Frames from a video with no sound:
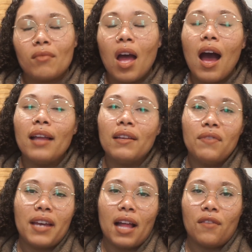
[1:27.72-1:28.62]
I live
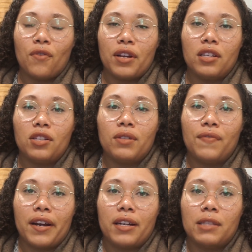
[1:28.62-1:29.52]
in California, so it's
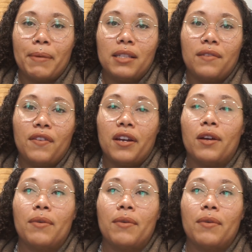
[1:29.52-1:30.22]
very expensive here.